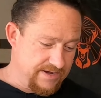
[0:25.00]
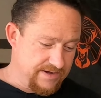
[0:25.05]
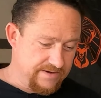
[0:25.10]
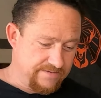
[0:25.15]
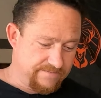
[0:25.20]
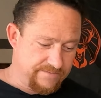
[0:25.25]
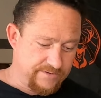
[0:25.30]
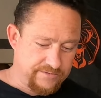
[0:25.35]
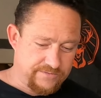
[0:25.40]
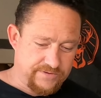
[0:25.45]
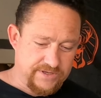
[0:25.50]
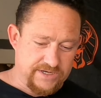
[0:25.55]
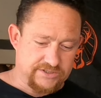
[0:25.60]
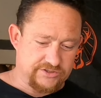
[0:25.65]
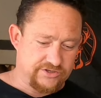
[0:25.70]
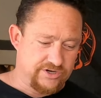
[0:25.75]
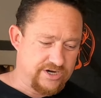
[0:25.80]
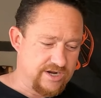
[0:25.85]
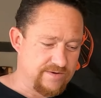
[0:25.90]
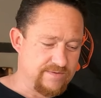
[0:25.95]
Few things
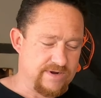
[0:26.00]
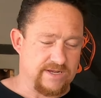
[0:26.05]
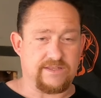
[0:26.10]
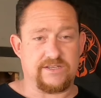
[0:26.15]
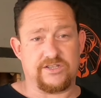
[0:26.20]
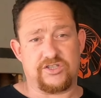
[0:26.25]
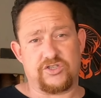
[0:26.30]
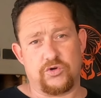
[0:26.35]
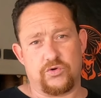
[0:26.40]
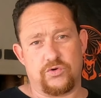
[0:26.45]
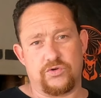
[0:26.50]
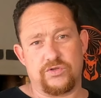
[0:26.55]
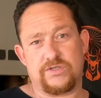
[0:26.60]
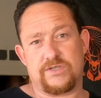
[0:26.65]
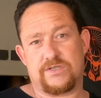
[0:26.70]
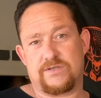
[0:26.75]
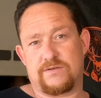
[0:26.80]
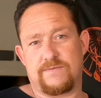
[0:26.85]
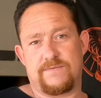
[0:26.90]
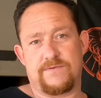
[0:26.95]
to know about the
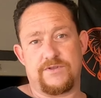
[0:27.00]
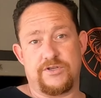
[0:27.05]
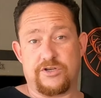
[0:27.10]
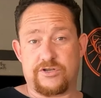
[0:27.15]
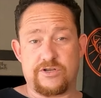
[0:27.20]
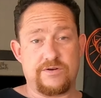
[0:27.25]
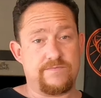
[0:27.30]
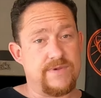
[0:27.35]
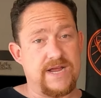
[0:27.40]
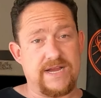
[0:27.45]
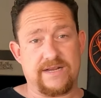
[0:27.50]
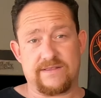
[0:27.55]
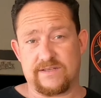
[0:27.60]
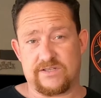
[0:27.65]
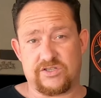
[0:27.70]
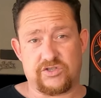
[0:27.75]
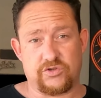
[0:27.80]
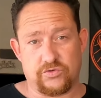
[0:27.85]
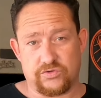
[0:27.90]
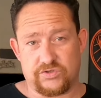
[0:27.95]
sauce. You can make the
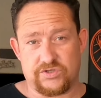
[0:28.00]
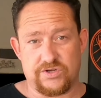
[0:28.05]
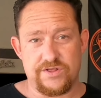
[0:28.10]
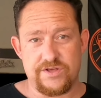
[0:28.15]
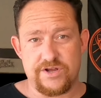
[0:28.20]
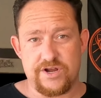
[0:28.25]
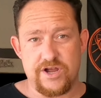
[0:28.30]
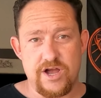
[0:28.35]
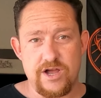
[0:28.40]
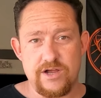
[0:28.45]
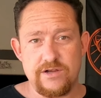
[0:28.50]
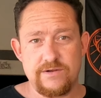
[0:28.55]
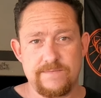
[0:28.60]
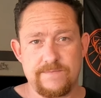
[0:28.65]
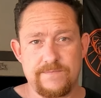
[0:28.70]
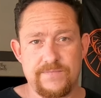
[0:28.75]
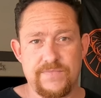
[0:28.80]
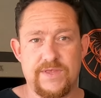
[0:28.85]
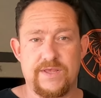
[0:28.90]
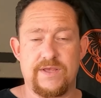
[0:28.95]
sauce on the go.
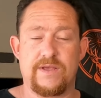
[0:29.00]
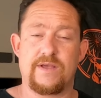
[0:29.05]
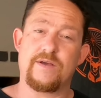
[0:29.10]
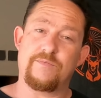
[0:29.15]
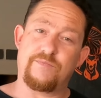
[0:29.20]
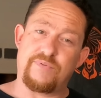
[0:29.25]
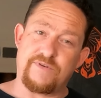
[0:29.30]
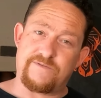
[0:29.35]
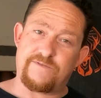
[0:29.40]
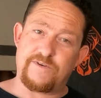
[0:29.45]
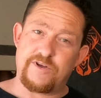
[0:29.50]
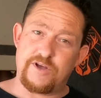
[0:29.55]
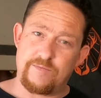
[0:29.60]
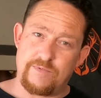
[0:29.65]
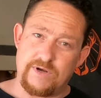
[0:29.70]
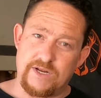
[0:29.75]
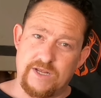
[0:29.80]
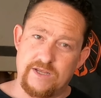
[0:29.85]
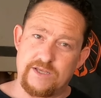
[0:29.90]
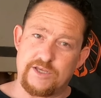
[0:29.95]

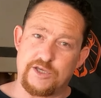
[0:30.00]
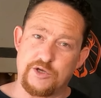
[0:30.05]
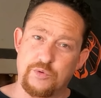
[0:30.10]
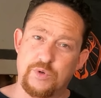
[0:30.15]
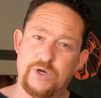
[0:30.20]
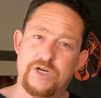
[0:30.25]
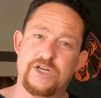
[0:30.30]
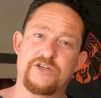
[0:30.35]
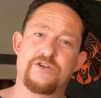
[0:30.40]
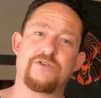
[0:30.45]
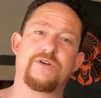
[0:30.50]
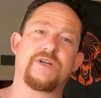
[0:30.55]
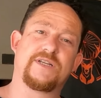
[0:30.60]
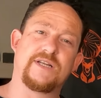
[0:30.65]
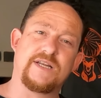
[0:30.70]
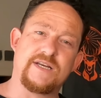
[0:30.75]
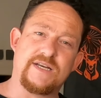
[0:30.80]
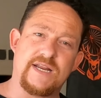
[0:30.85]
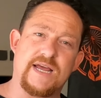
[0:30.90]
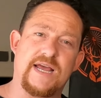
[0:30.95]
Preferably, you want to do it
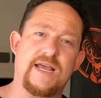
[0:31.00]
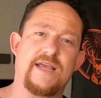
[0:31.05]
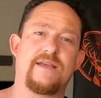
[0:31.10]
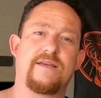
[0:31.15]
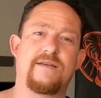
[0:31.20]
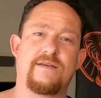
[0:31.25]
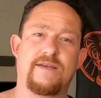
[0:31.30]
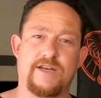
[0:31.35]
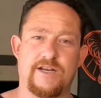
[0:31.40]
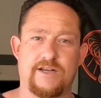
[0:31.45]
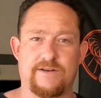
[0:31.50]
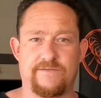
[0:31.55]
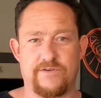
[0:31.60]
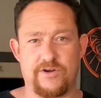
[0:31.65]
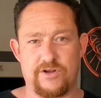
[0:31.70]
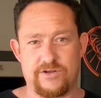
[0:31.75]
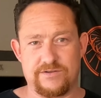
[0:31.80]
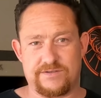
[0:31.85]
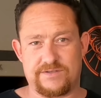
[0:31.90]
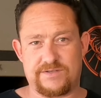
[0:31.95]
a day in
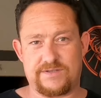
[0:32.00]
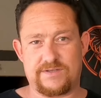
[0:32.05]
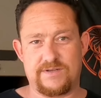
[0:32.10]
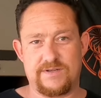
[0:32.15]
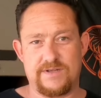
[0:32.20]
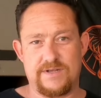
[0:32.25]
advance,